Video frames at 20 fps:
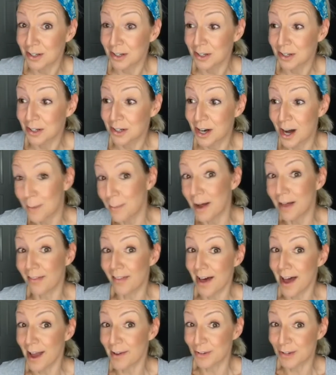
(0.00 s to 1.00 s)
come on
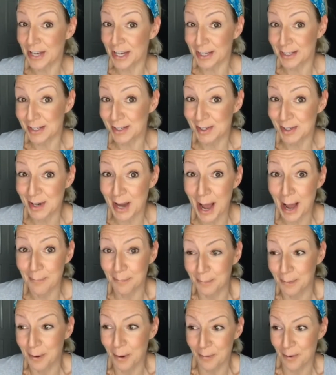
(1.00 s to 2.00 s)
live or take a snap
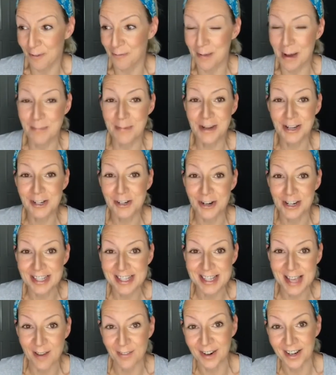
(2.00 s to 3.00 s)
of my picture at
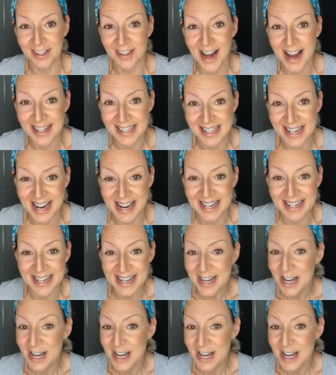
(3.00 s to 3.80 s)
7 o'clock tonight